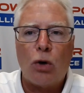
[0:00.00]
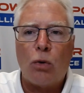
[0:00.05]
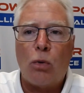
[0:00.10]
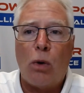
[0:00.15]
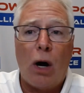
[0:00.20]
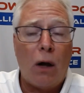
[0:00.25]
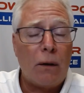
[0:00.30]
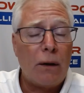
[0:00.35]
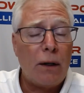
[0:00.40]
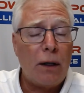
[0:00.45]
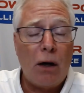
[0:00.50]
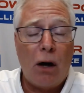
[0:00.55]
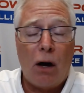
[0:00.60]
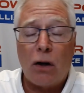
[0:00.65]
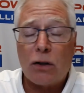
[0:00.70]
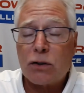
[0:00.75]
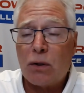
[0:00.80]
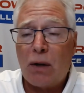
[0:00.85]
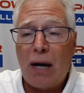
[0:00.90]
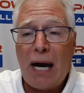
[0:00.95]
Quality
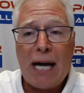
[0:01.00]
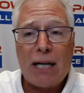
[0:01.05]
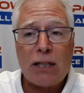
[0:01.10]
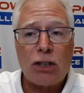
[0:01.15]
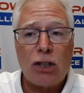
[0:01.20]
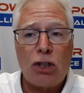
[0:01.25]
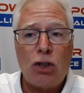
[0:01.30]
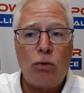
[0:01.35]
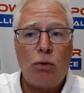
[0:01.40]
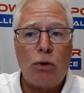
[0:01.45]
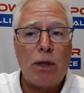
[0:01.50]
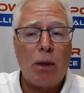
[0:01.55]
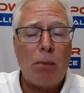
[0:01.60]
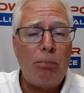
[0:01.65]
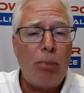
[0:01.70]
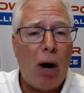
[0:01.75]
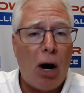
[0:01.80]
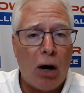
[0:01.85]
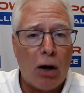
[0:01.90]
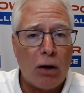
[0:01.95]
also has to do with the
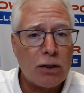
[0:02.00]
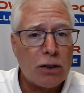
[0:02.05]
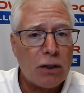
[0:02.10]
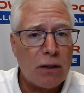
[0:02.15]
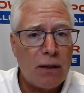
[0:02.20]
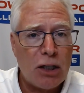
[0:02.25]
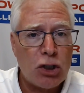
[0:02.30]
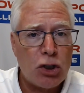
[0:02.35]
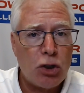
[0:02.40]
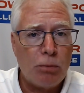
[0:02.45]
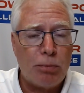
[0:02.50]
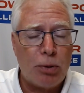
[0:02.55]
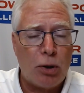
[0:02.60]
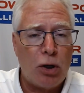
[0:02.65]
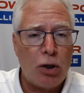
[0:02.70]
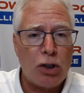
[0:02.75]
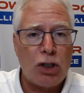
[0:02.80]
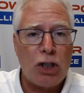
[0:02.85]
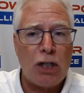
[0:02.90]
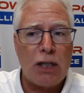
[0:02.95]
parts that you
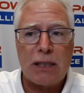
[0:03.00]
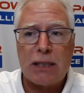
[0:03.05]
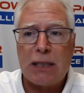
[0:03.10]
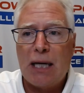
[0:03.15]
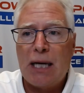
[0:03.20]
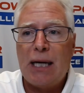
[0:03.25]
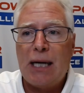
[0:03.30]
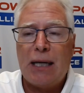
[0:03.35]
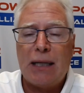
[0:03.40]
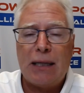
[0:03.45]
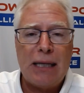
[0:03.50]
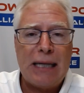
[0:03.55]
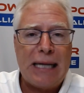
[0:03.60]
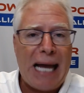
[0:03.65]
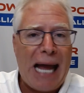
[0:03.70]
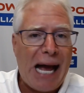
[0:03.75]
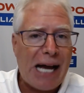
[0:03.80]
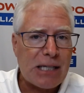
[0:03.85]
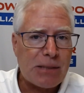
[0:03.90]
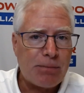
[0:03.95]
purchase, the
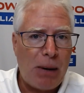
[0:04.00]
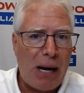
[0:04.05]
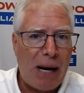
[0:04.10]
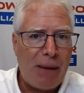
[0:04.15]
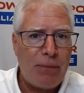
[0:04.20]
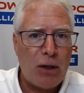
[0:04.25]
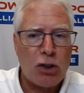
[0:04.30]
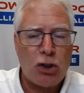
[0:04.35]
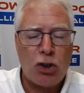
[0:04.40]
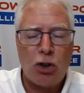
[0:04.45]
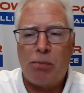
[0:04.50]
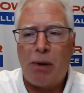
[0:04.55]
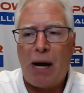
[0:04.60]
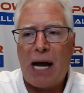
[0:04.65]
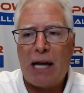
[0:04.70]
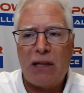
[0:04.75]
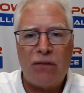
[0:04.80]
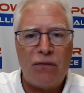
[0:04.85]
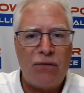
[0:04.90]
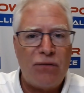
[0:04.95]
gas pipe that you
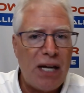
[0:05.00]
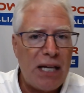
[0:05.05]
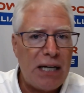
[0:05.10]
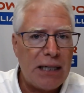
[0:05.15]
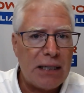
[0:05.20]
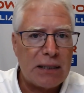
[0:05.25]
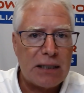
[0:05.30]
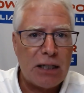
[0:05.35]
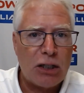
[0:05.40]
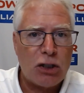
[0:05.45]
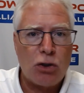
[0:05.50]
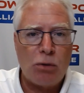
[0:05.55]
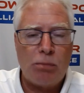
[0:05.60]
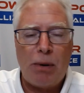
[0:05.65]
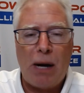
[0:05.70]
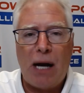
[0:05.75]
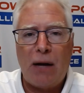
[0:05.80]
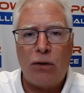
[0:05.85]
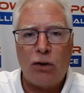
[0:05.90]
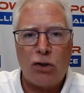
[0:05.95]
buy, the fittings that you
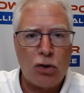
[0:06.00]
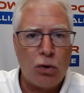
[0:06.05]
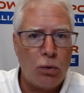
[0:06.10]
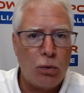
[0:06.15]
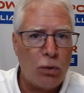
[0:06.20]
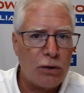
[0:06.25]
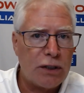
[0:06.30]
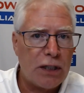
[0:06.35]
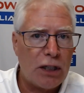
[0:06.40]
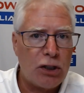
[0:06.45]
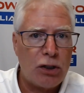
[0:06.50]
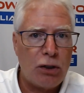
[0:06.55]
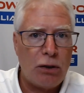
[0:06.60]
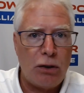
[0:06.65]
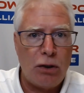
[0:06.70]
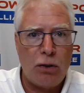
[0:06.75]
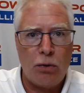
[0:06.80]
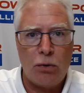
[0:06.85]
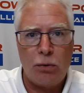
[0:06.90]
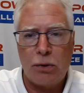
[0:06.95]
buy, the tools that you
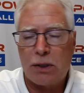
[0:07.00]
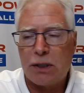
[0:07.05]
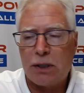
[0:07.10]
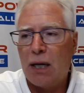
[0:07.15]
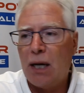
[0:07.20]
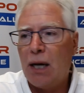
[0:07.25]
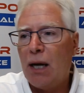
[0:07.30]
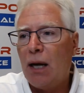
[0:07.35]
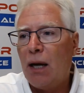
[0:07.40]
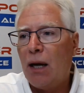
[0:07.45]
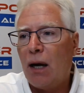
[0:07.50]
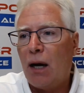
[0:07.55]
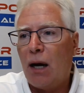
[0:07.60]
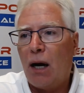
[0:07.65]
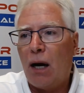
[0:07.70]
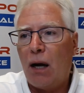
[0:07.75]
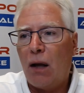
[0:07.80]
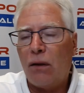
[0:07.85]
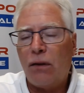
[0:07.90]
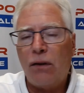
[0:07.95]
use,
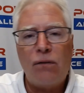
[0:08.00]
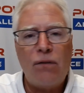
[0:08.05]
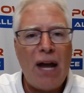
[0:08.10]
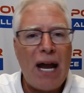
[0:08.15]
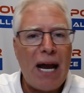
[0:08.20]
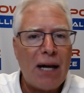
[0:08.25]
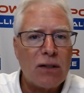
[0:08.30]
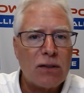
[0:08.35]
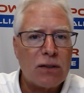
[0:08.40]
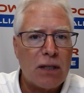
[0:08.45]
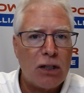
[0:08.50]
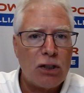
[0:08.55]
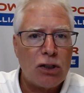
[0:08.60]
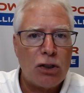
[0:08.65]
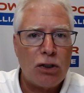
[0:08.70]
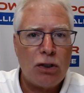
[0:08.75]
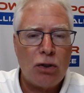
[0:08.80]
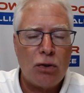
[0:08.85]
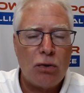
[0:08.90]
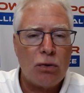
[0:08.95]
the vans
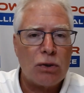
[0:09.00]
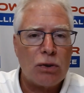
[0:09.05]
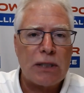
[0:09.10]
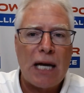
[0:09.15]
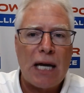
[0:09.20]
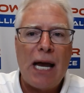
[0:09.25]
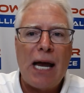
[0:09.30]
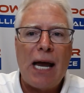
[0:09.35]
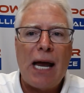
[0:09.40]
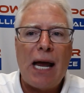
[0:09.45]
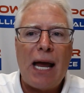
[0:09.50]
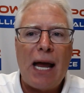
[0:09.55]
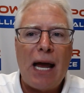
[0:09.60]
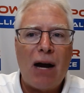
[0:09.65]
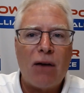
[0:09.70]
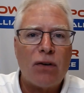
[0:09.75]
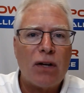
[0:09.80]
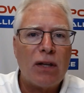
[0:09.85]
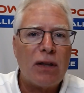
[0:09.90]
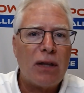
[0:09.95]
that you use.
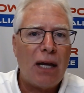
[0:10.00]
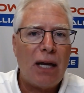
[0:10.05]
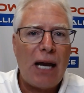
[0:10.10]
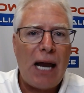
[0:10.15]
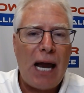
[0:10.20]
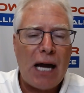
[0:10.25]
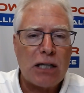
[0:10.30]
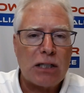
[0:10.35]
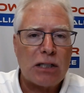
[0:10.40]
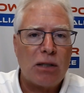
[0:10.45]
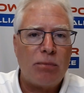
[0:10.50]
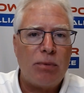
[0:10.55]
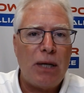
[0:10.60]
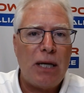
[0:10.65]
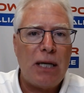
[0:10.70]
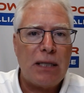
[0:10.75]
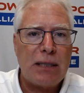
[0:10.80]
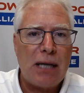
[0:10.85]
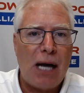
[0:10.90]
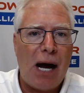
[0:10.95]
Everything has to
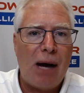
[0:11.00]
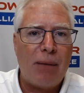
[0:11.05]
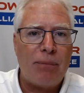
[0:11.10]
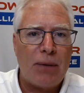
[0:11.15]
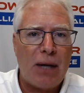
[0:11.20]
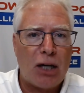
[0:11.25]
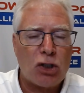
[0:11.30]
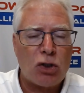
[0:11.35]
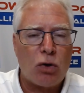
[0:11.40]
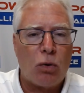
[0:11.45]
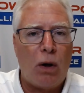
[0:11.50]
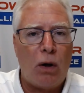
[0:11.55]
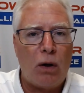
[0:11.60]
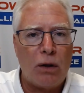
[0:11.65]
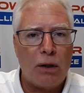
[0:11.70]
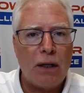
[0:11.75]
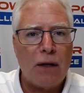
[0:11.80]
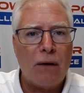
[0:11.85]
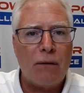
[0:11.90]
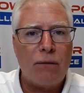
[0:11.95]
be top-notch
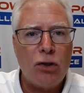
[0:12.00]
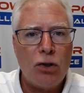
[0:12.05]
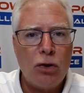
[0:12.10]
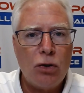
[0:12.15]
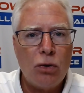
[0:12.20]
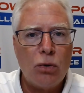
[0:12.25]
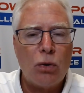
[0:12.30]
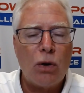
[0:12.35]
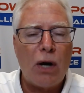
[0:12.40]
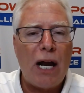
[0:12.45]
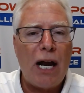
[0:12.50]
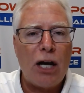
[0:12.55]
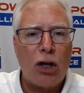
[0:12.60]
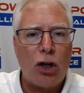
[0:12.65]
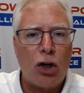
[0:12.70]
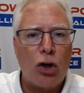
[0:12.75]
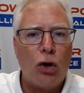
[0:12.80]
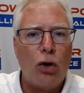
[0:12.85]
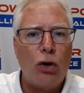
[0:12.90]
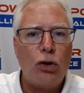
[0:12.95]
quality. If you're a
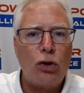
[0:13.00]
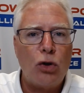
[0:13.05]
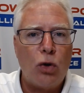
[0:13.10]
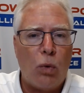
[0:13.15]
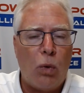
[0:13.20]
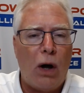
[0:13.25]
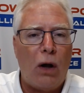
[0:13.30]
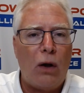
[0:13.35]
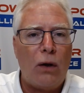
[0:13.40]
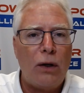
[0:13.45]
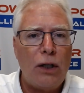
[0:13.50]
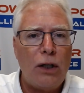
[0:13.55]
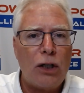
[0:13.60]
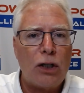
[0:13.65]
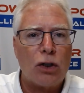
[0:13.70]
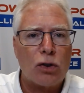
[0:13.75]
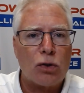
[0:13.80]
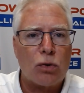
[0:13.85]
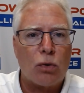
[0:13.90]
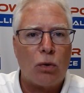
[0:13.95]
good quality
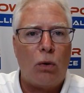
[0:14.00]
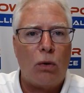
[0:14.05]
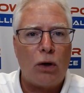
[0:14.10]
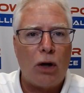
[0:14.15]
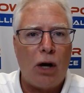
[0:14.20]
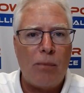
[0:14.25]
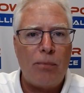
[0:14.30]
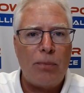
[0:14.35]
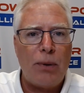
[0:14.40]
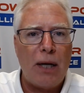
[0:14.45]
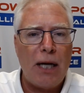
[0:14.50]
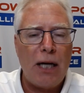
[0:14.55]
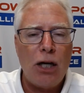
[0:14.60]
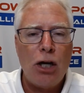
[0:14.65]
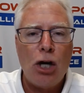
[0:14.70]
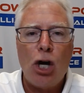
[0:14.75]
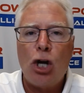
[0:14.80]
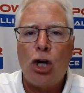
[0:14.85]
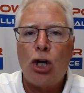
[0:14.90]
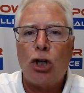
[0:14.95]
control
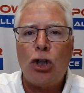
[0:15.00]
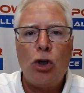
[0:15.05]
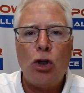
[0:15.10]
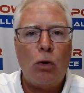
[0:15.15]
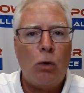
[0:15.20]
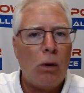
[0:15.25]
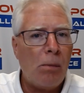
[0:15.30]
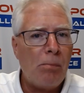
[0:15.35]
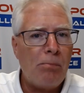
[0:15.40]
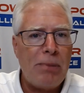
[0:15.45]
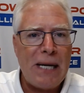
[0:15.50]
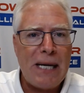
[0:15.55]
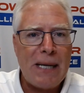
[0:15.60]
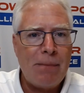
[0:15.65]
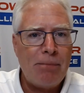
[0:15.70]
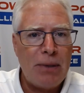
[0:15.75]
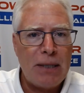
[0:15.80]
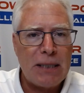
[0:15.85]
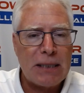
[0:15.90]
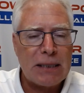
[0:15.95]
company, you will be
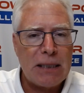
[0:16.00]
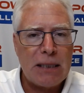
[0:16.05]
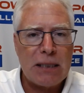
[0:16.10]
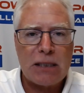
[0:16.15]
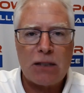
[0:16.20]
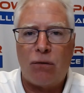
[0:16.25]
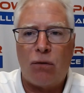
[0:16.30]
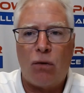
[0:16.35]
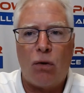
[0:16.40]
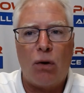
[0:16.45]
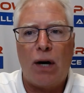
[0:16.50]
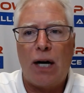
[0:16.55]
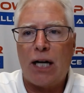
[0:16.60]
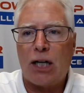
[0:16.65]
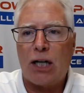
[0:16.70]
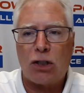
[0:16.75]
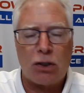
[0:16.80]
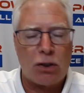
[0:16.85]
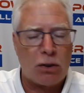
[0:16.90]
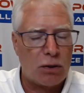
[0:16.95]
in business for an
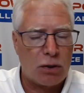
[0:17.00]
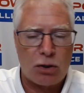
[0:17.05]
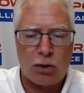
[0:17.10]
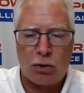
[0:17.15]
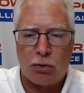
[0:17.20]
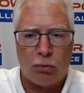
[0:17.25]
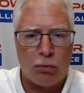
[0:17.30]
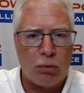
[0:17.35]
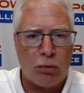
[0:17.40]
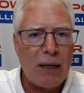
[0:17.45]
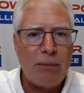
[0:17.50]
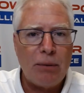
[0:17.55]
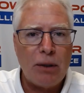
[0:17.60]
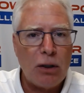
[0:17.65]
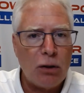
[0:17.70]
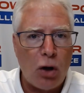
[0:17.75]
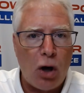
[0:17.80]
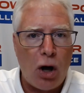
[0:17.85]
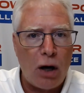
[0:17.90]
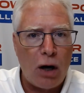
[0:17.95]

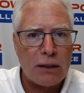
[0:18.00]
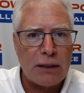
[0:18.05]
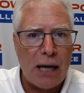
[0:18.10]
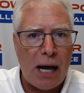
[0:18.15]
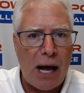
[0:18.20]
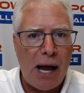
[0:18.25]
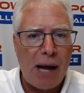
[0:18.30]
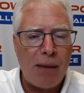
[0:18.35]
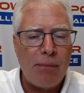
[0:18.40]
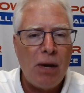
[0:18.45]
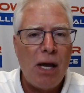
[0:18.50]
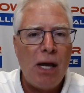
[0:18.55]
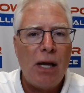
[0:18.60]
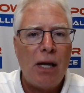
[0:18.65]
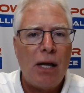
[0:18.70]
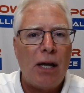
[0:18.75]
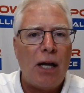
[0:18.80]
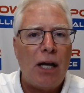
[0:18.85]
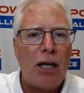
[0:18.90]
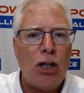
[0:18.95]
extremely long time,
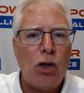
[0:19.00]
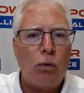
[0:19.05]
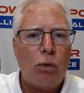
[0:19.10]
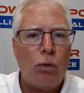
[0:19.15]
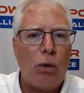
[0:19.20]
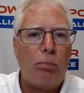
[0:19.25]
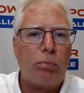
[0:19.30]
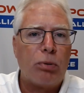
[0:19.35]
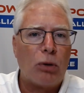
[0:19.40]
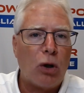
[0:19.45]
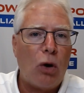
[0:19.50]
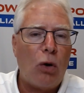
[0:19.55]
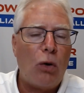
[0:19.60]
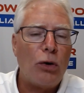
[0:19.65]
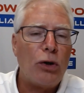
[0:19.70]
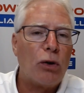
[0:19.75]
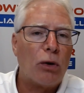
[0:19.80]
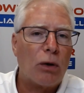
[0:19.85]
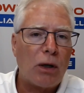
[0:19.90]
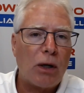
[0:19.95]
and you will
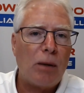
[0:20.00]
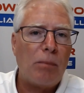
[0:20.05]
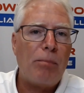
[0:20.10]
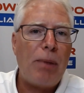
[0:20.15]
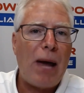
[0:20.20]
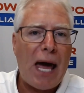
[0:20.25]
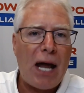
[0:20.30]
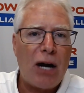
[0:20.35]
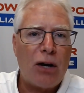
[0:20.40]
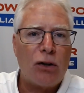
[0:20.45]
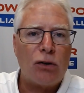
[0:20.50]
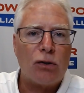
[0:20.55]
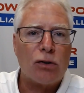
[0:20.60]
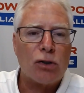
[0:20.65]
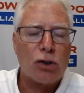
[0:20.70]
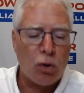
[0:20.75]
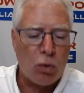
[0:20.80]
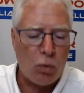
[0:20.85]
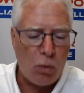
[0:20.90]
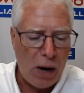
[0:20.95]
blow your
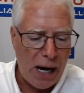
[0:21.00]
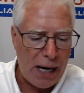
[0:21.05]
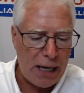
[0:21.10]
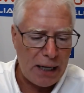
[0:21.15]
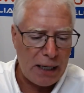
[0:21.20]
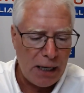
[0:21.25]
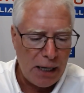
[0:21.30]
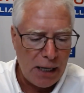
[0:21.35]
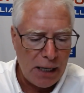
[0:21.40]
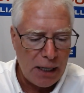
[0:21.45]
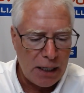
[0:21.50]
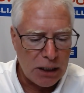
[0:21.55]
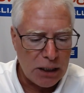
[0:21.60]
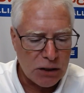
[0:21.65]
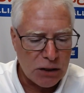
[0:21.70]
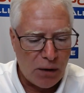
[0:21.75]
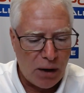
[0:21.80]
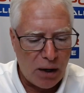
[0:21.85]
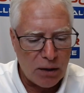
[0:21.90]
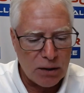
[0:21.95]
competitors away
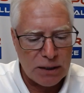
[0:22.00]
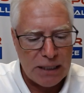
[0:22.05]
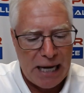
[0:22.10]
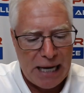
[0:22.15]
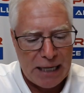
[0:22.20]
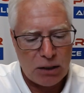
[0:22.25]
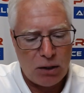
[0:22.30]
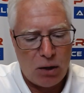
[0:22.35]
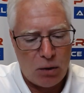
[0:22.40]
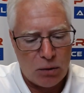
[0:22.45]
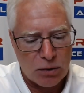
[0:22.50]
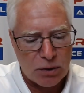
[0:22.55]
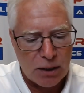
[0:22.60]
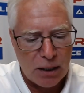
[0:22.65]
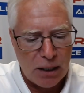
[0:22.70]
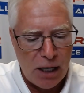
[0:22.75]
as far as that goes.